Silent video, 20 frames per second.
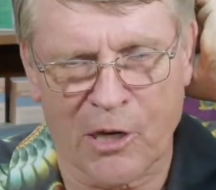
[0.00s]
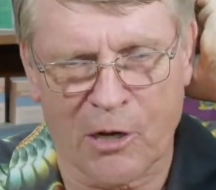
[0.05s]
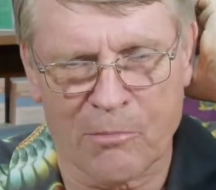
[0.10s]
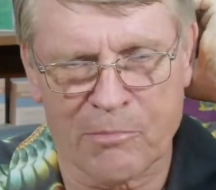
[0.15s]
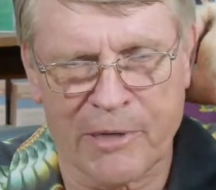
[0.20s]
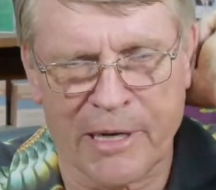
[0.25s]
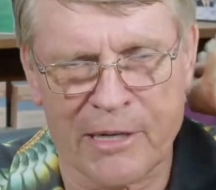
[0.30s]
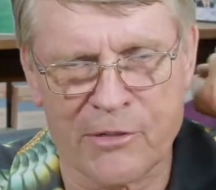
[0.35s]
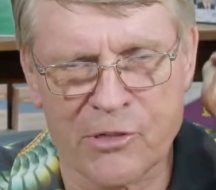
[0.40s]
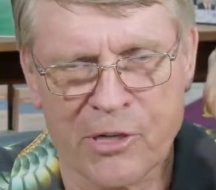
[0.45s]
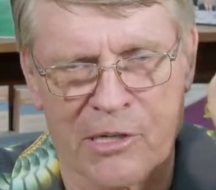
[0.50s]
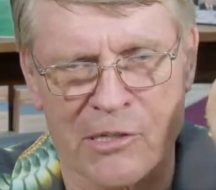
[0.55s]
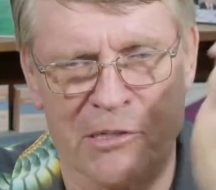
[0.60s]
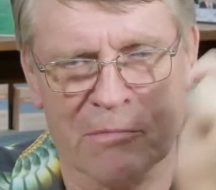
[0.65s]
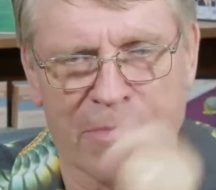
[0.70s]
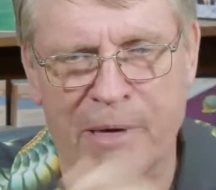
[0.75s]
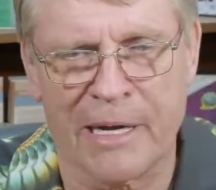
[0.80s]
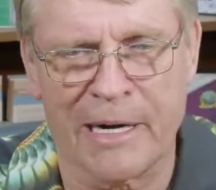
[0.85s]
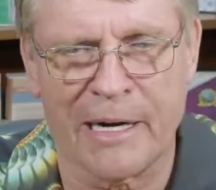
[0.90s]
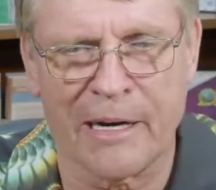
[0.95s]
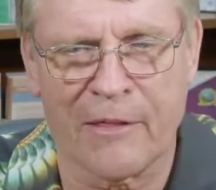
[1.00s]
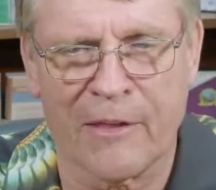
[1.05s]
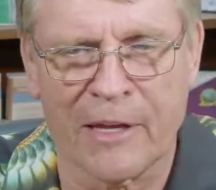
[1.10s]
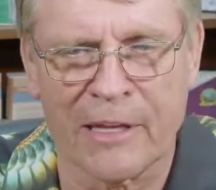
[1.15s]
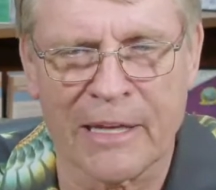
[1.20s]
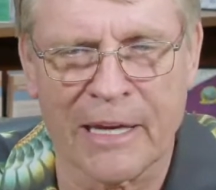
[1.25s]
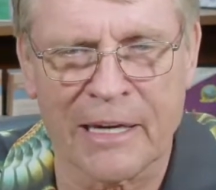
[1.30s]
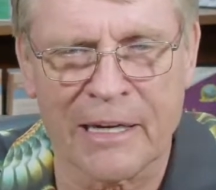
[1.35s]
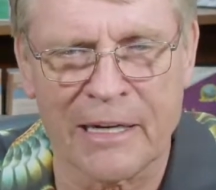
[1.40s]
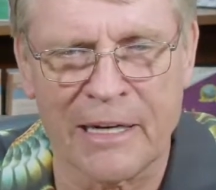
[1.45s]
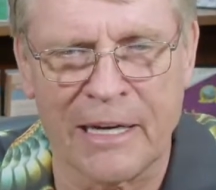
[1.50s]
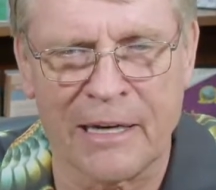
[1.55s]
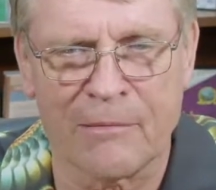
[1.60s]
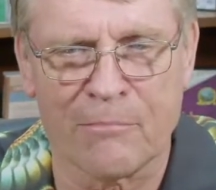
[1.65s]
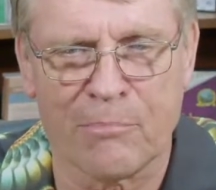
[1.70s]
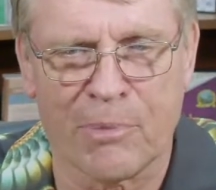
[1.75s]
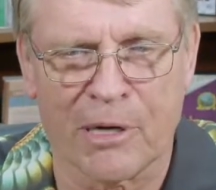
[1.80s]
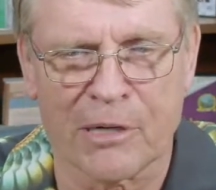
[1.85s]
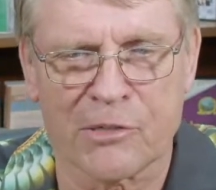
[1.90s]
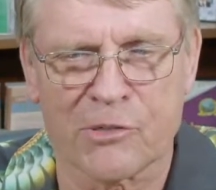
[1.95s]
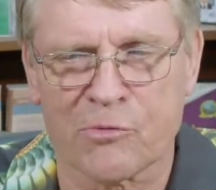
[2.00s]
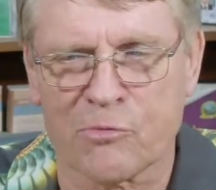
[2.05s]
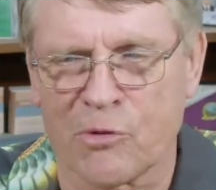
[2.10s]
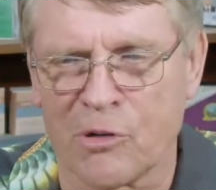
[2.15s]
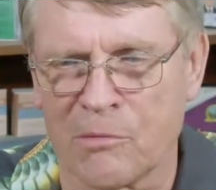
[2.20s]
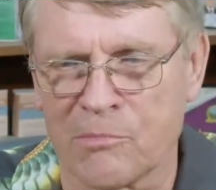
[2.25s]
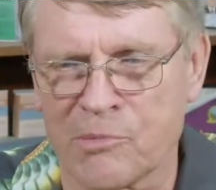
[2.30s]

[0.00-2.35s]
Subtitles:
help digest about anything they can eat, bugs,